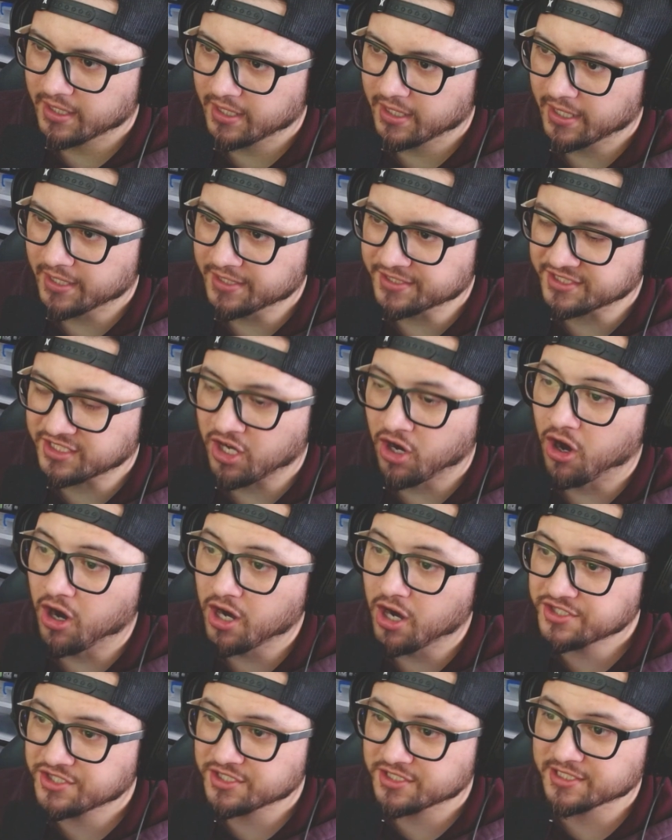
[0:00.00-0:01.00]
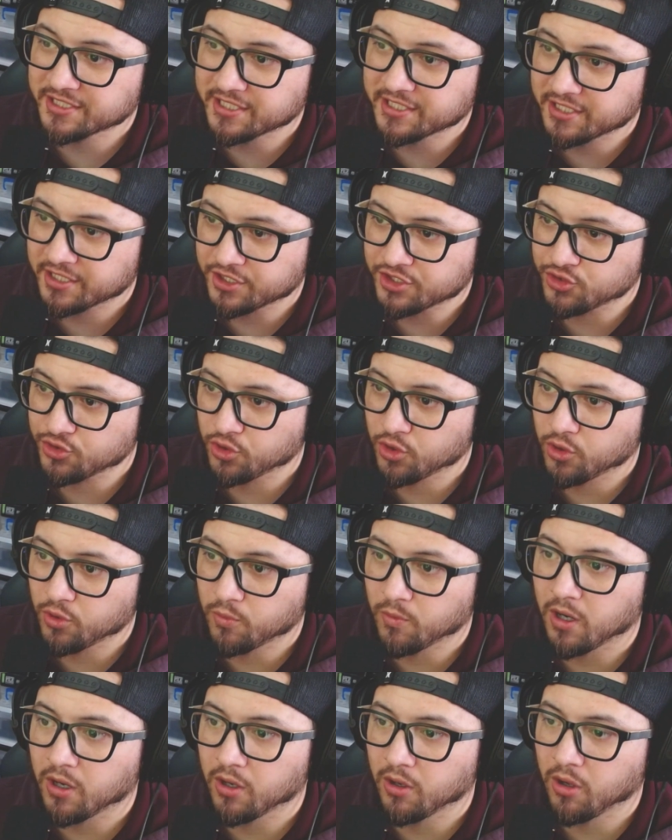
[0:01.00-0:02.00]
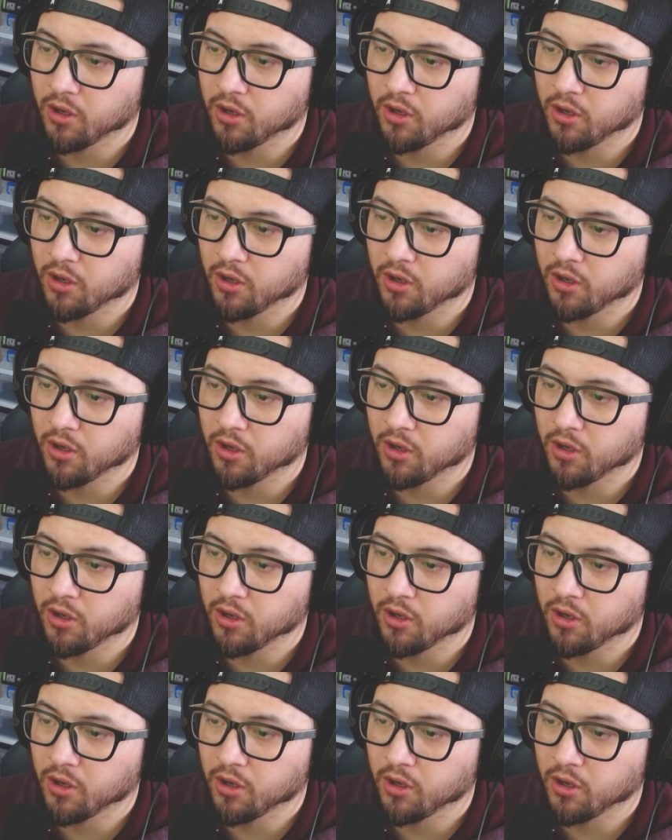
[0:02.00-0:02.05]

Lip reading: is consciously in control while